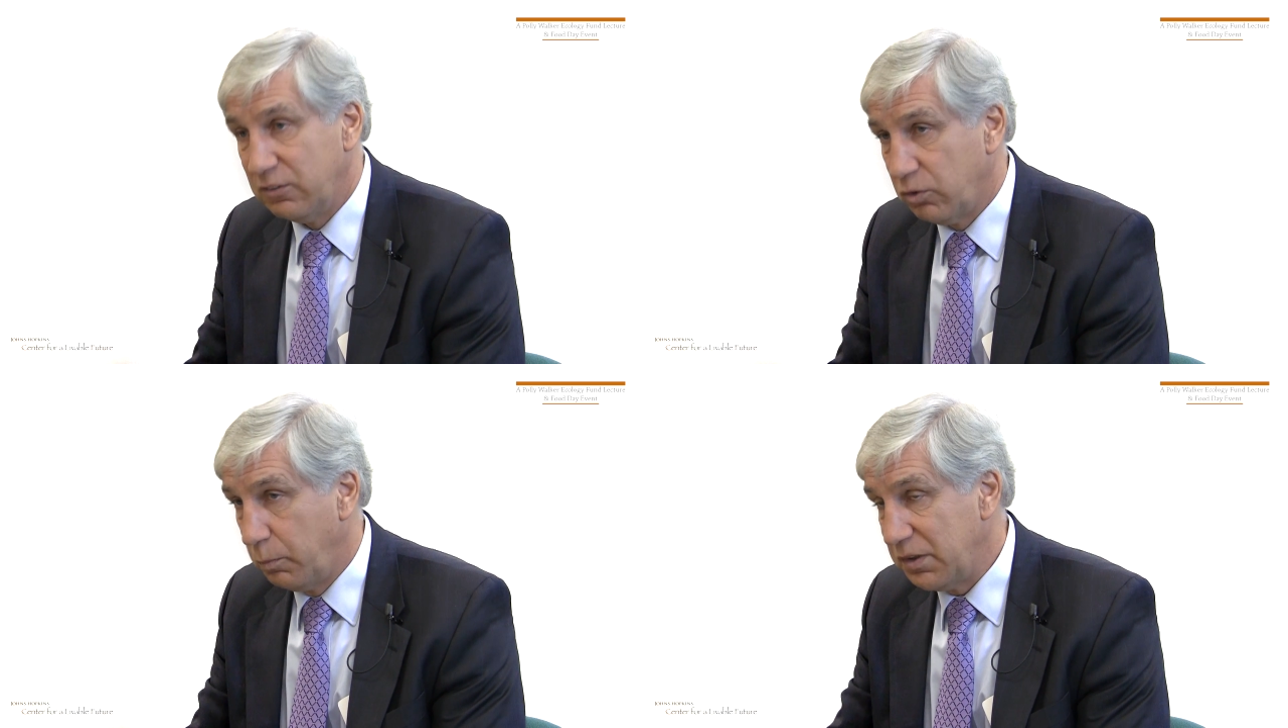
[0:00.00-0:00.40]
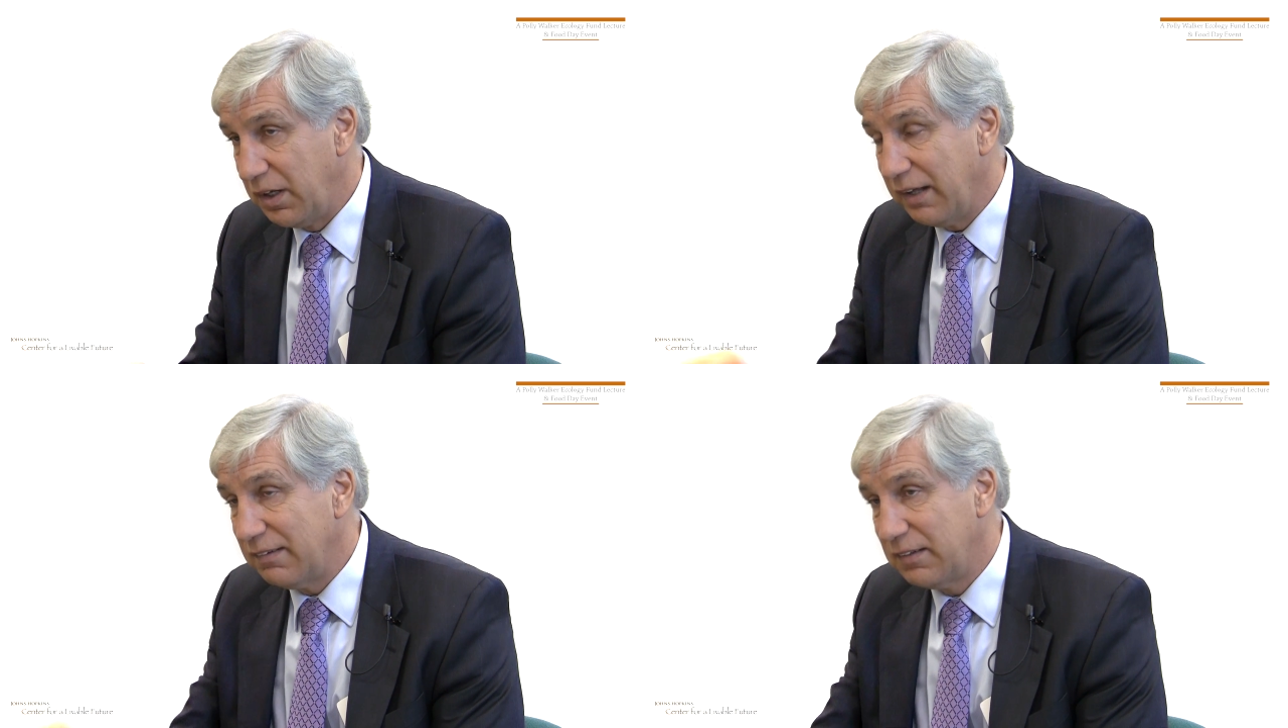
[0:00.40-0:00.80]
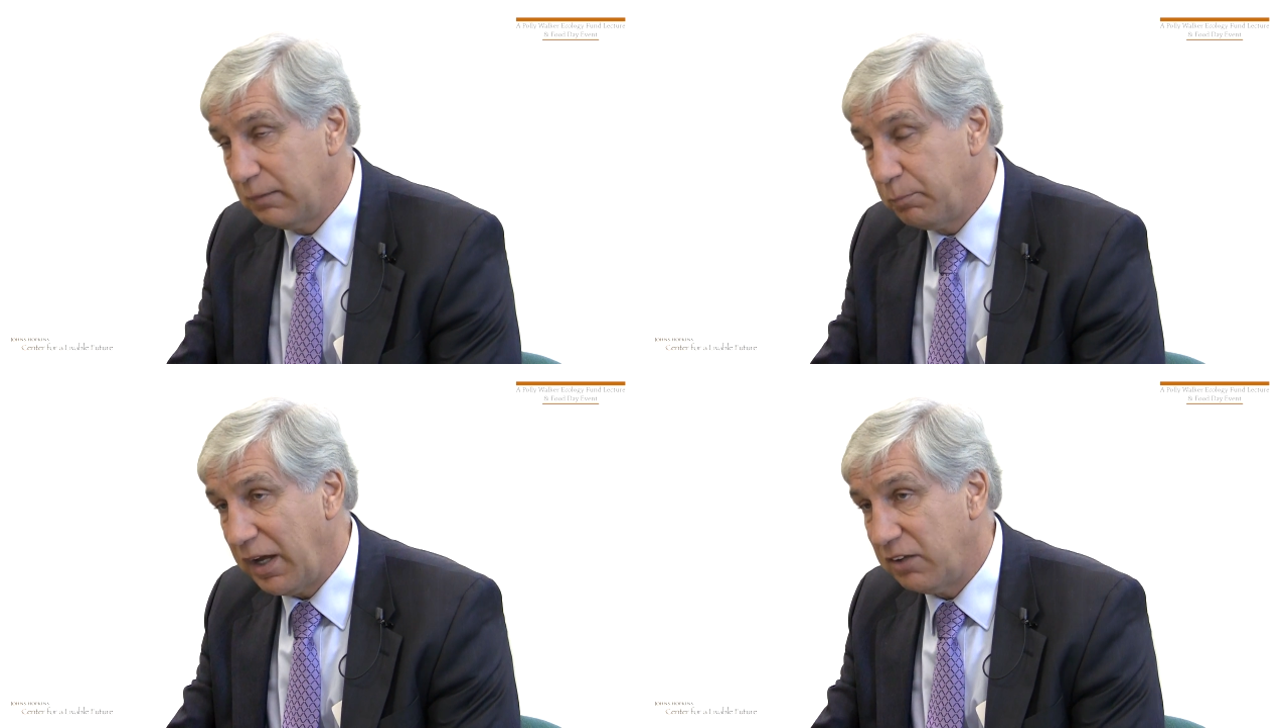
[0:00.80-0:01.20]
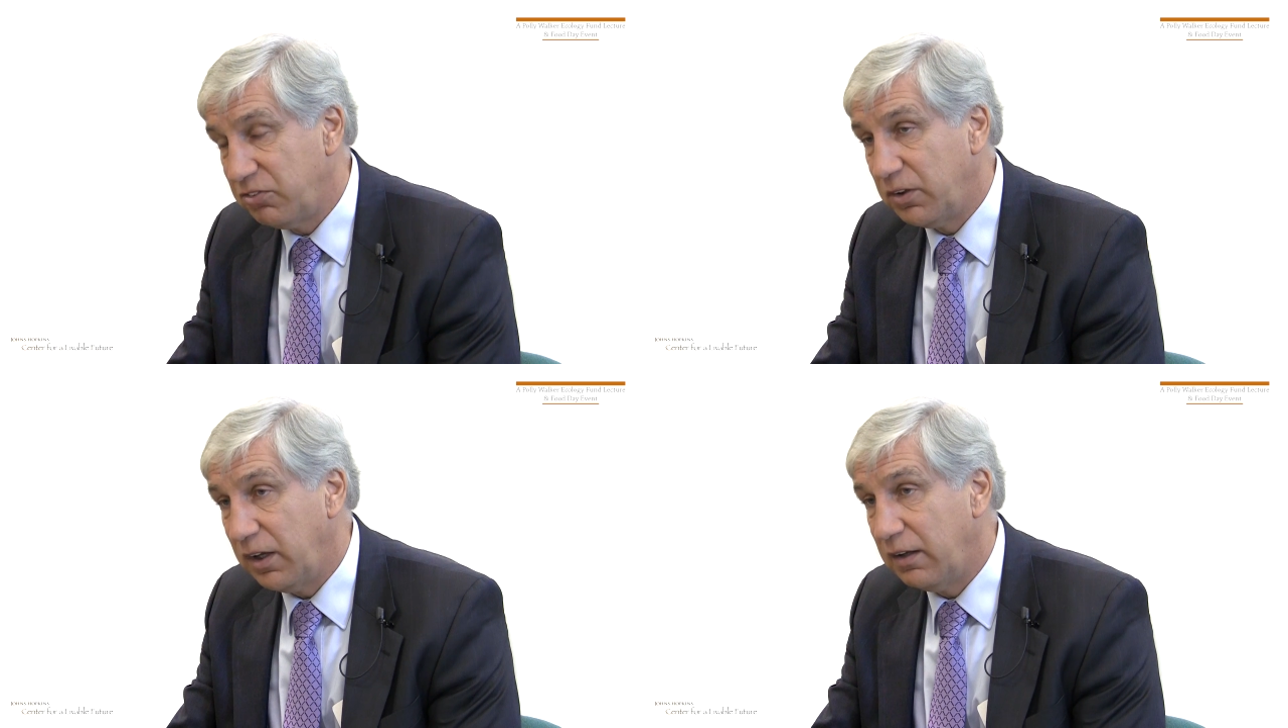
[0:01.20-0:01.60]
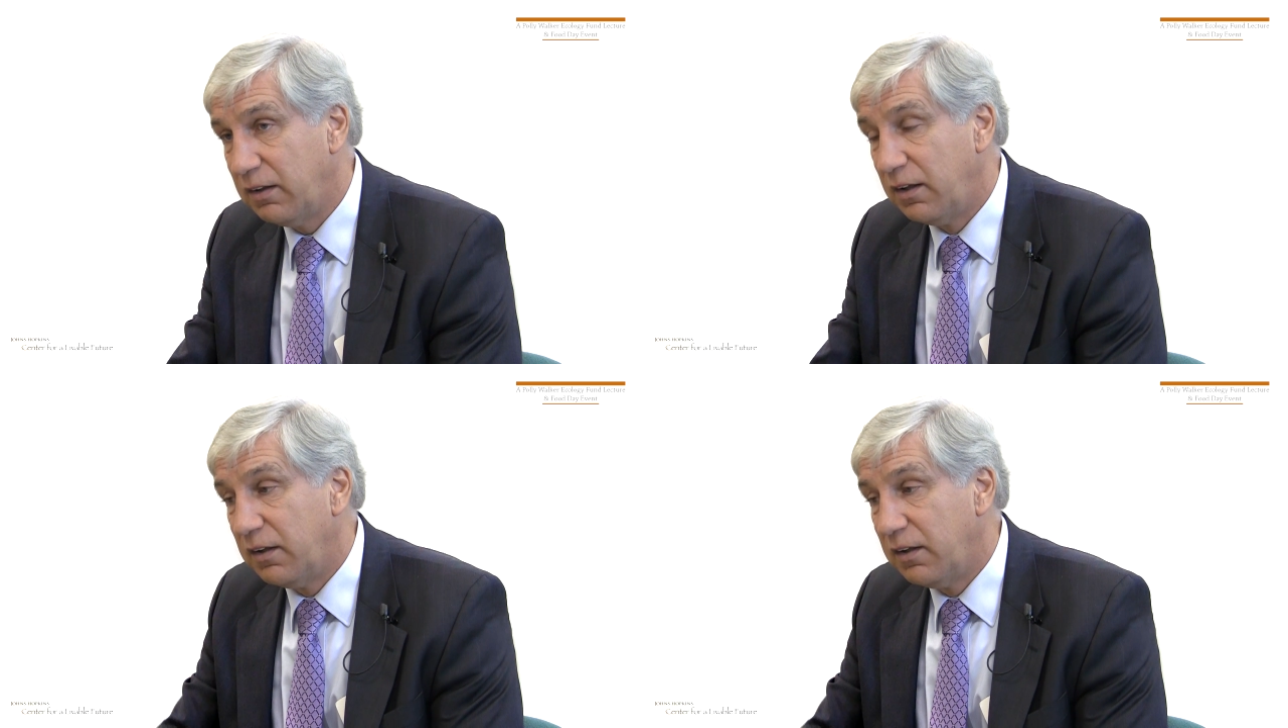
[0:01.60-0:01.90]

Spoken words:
is open the next pasture gate.